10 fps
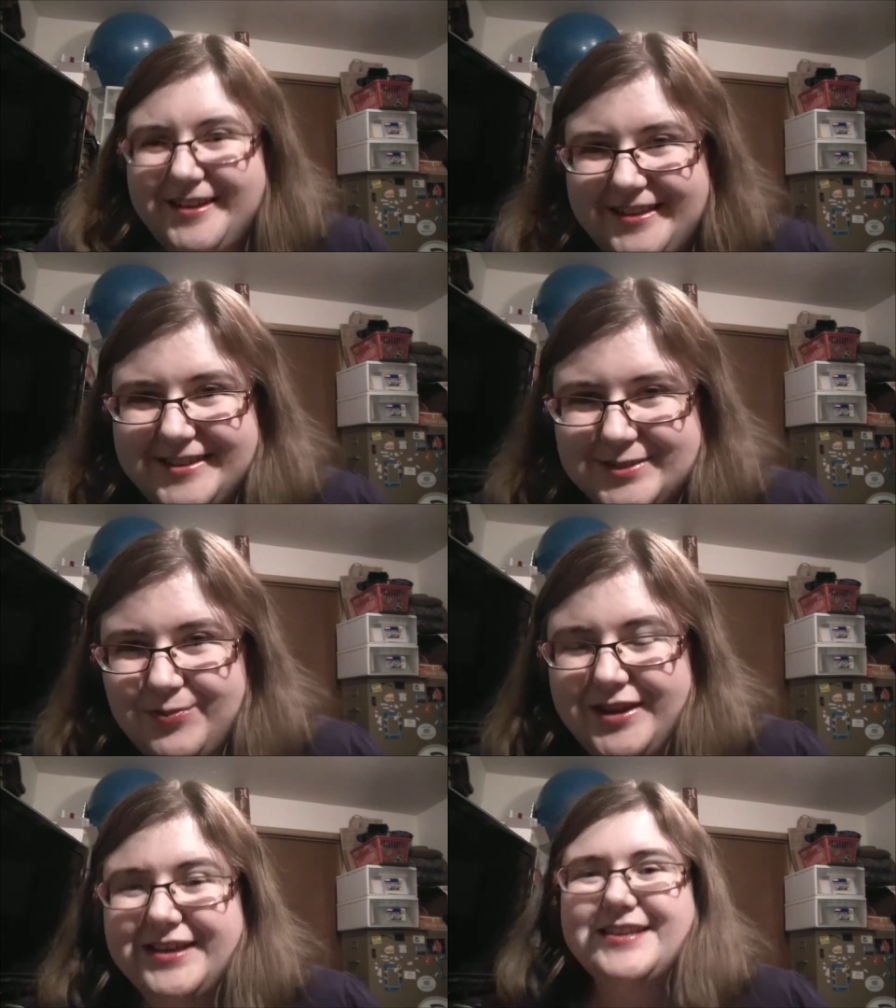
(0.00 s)
party
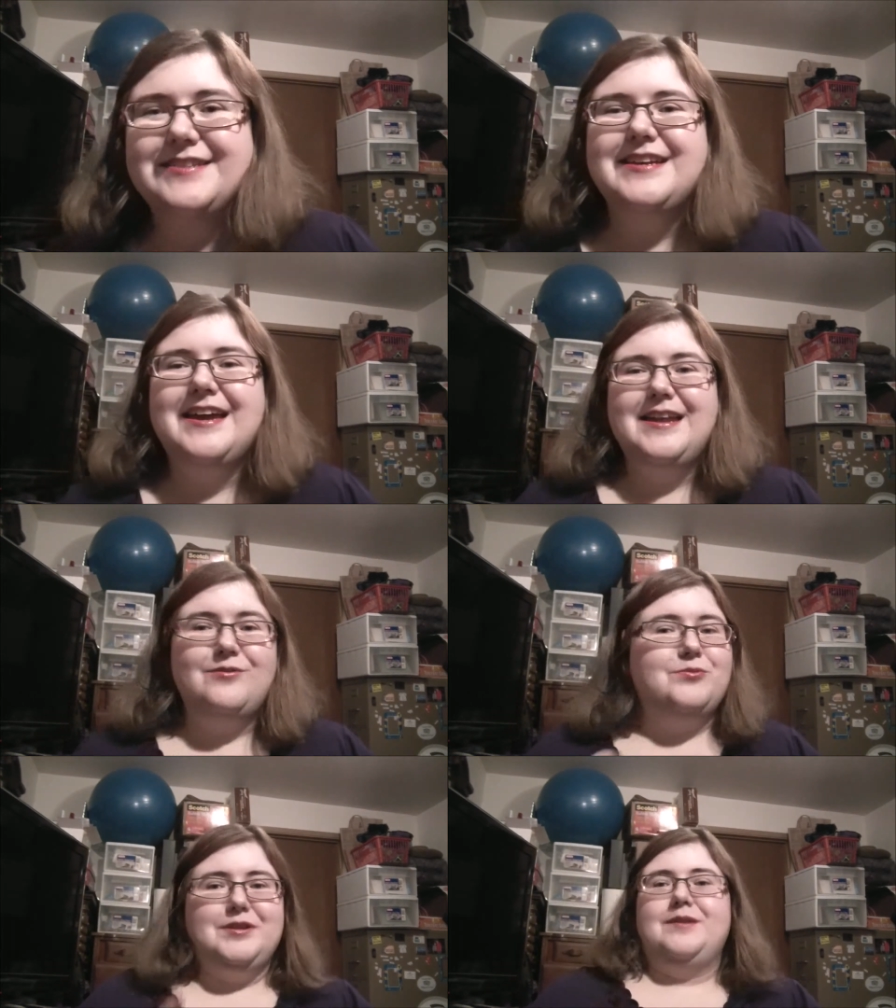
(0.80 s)
this week because I
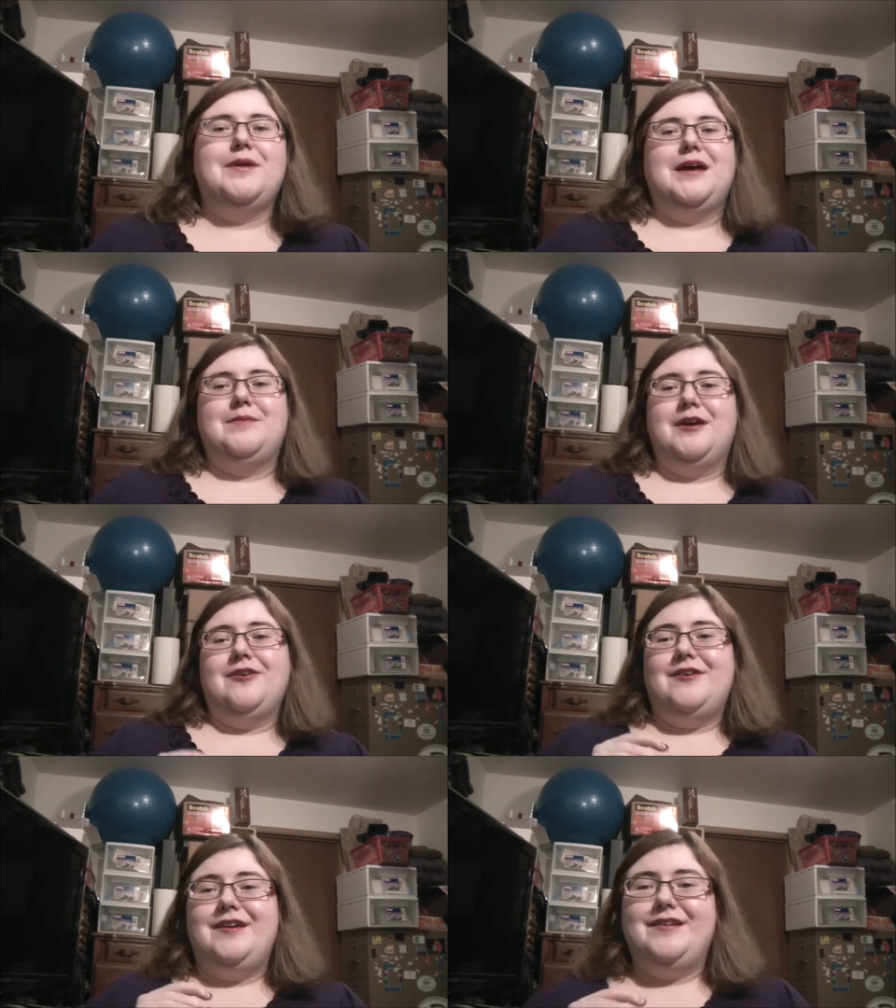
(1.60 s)
had a really bad
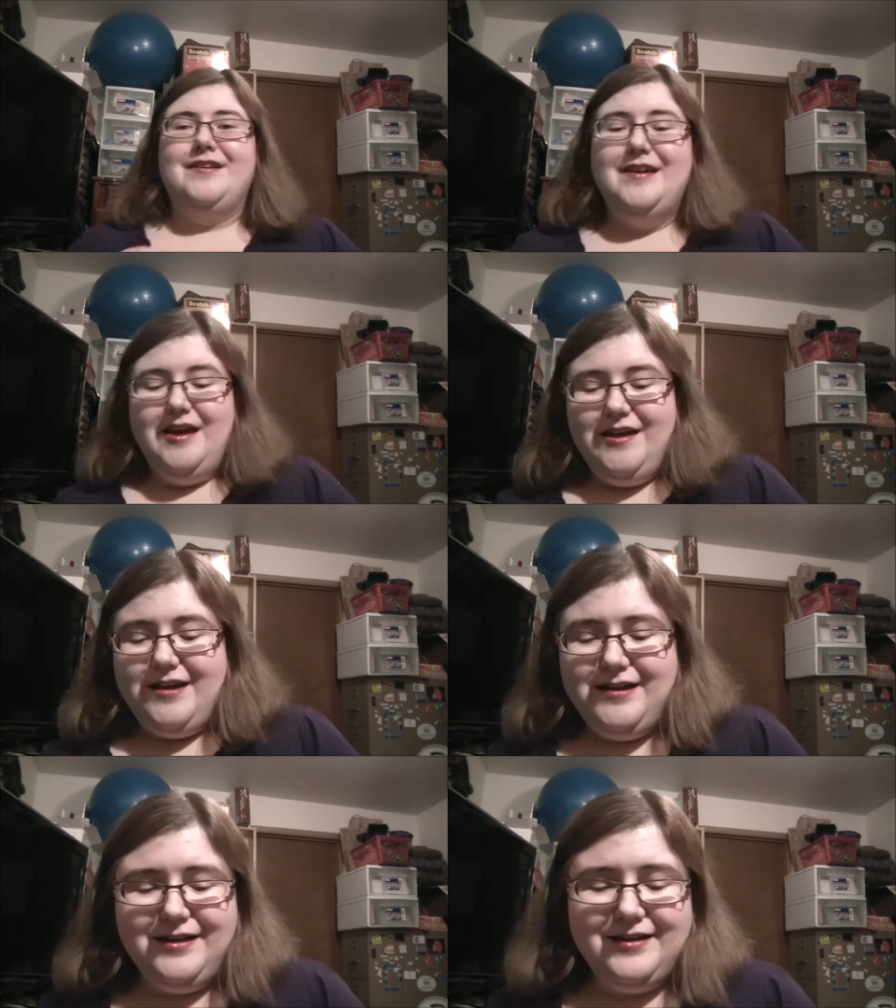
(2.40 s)
migraine.
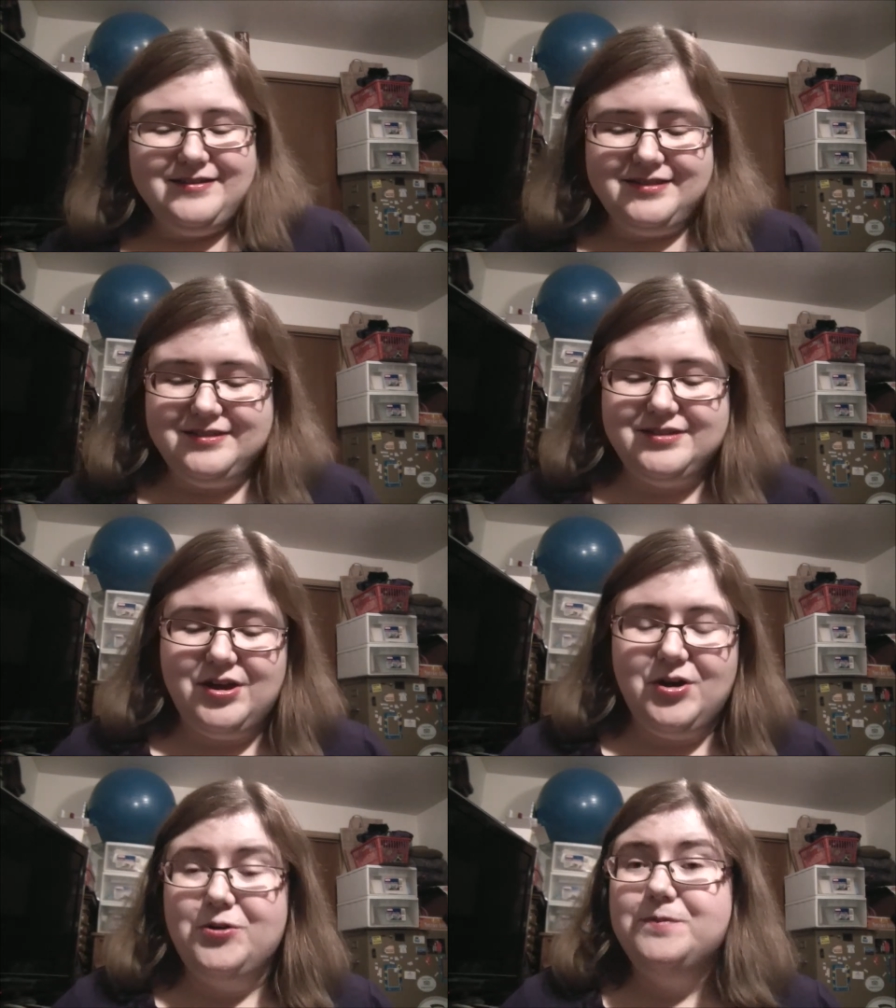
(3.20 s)
Uh,
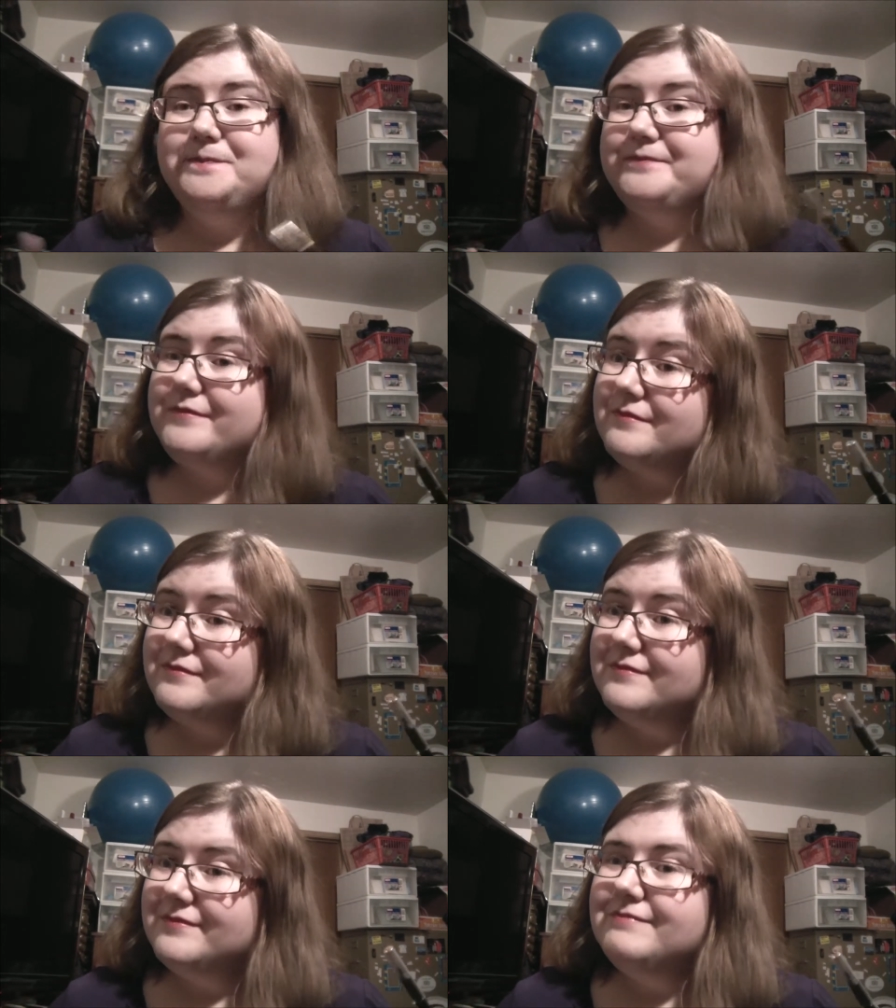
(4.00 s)
so
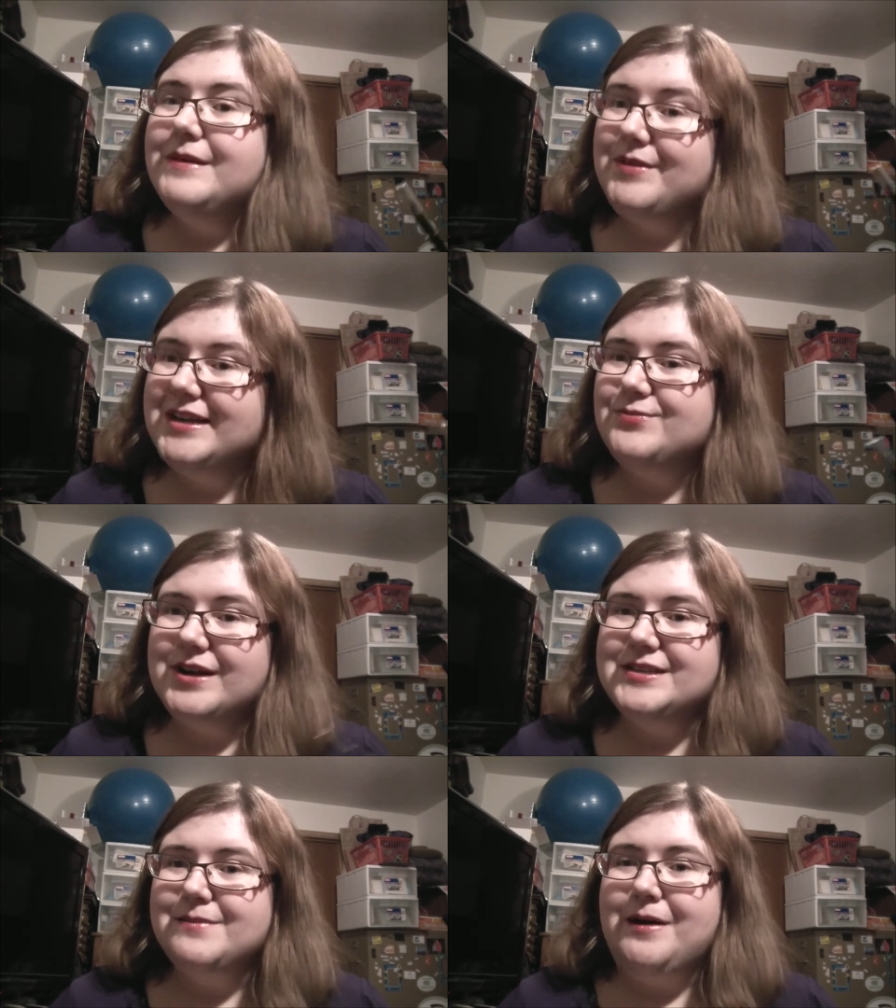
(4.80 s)
maybe that's
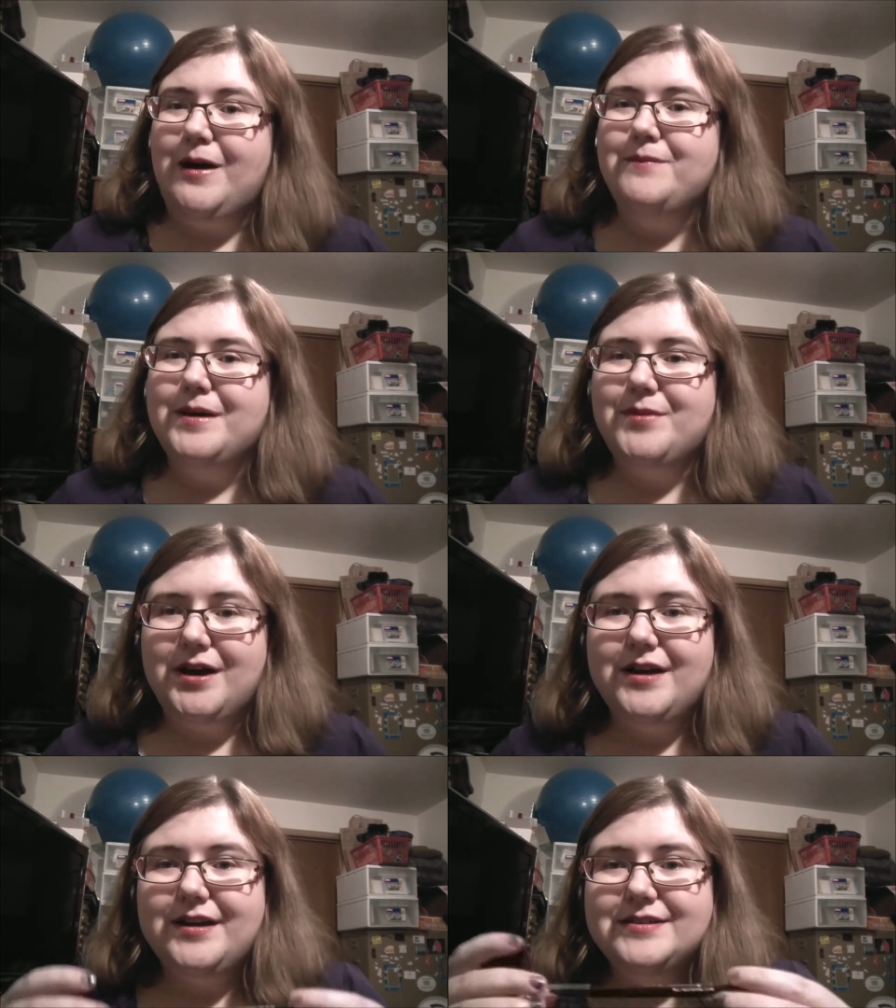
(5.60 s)
why it's on, on my
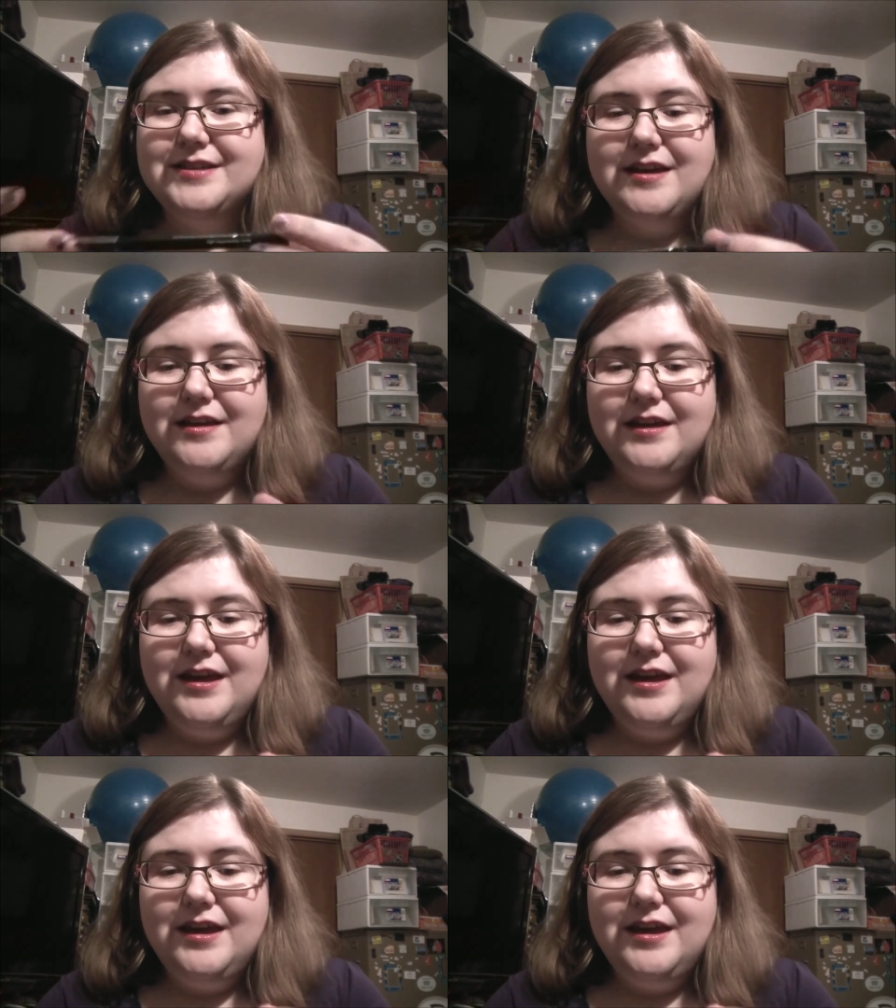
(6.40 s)
mind.